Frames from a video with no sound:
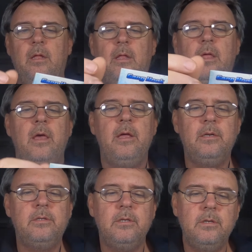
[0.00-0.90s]

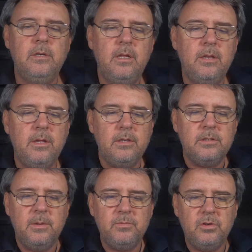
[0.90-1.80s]
And another thing,
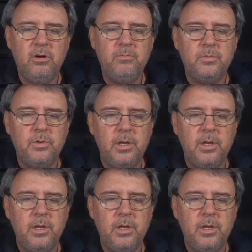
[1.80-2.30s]
sometimes when